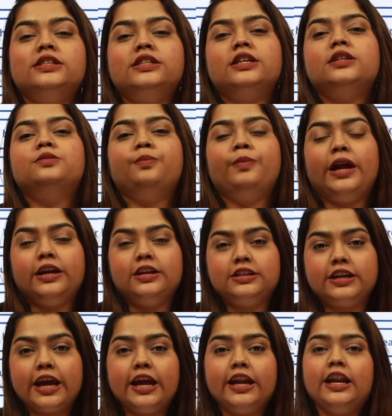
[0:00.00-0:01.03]
it is
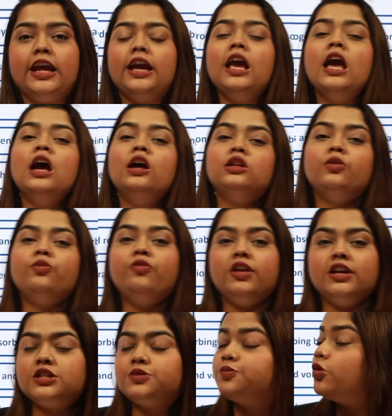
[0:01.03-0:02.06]
maintaining the waste